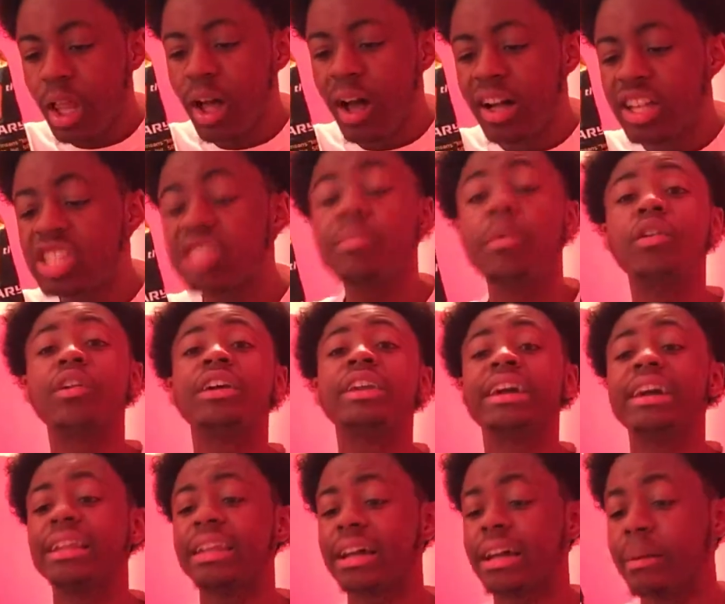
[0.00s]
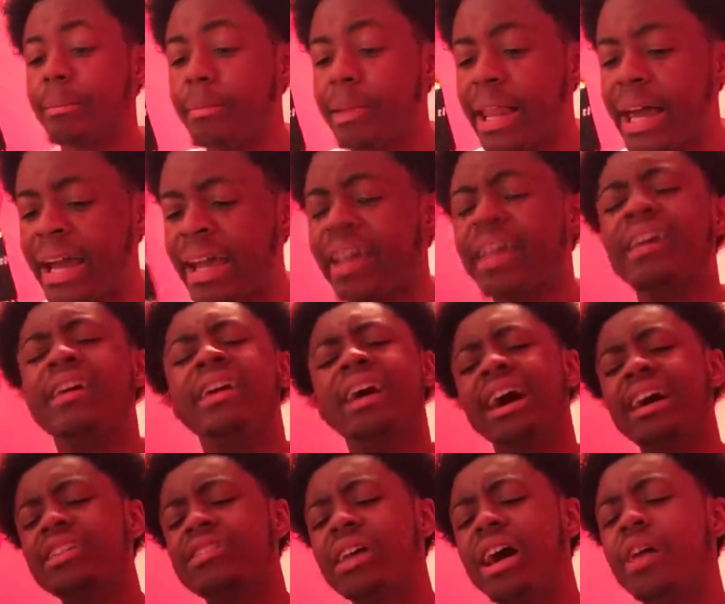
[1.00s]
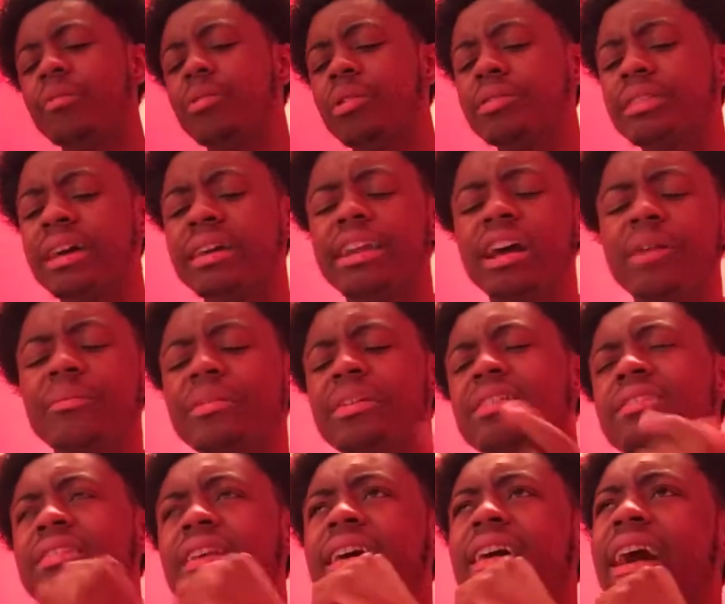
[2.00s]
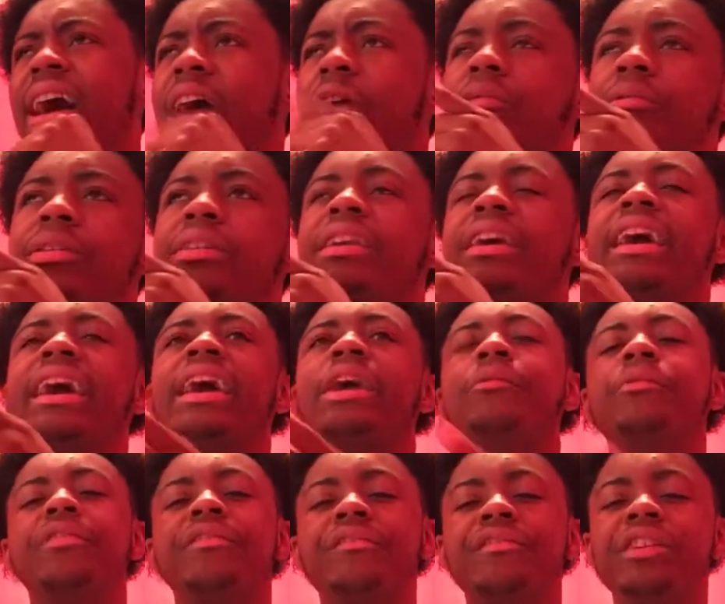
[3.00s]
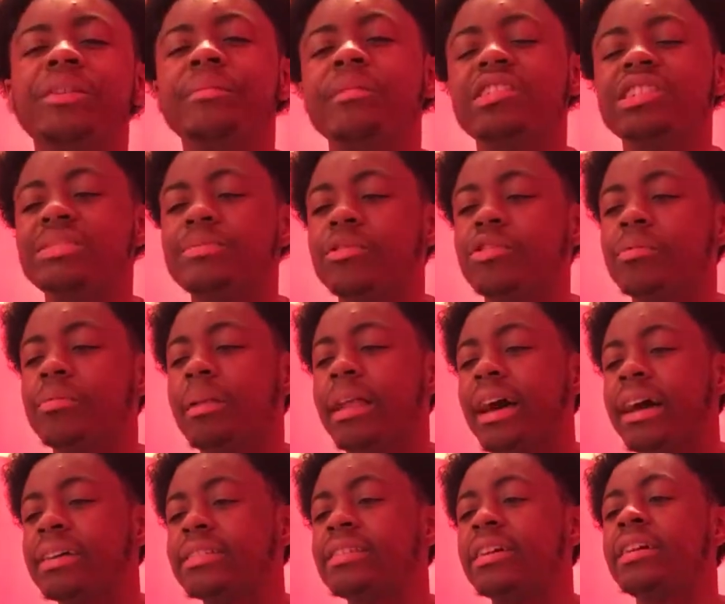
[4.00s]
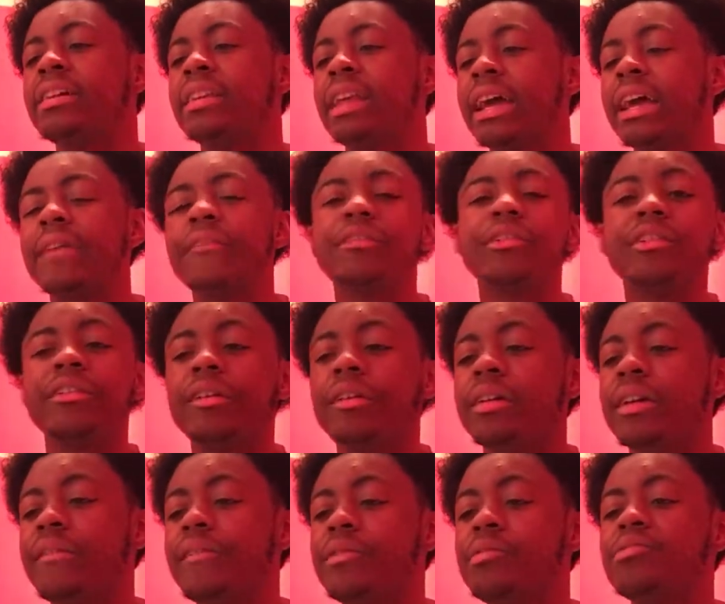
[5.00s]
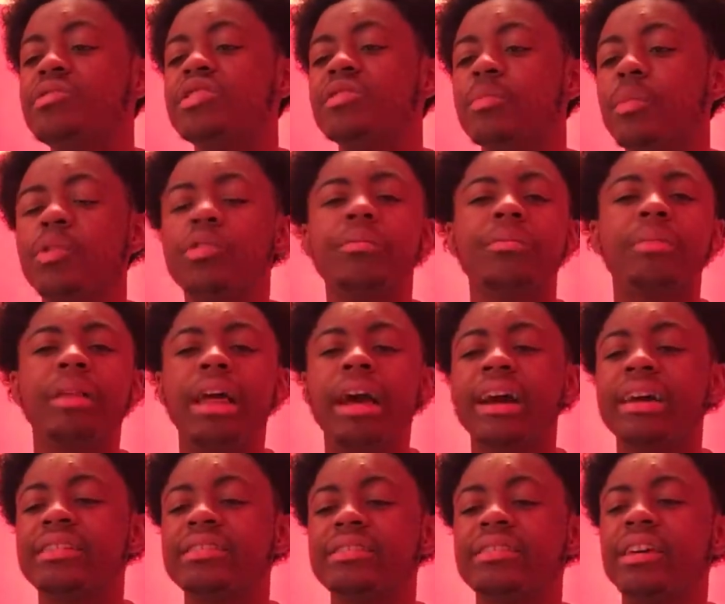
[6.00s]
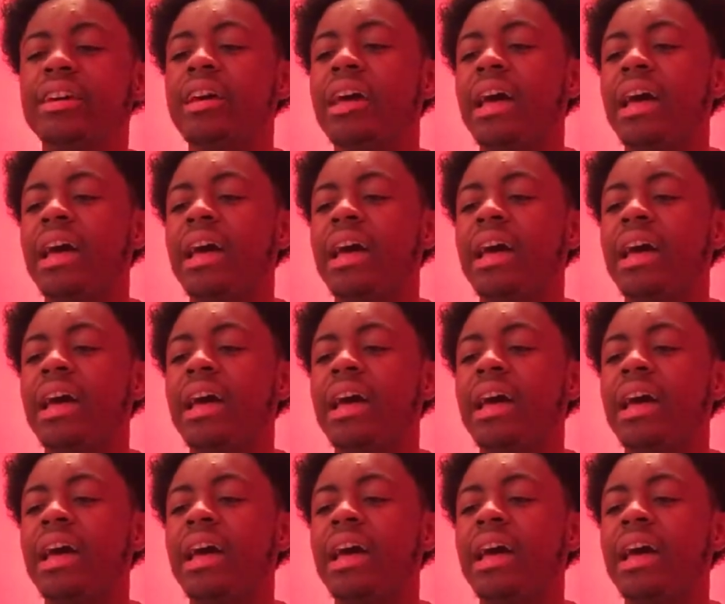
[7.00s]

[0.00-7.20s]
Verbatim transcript: Uh, smoking nigga like a black. I, I wrote that down because like I really hate when females smoke blacks. Like if you're if you smoke blacks,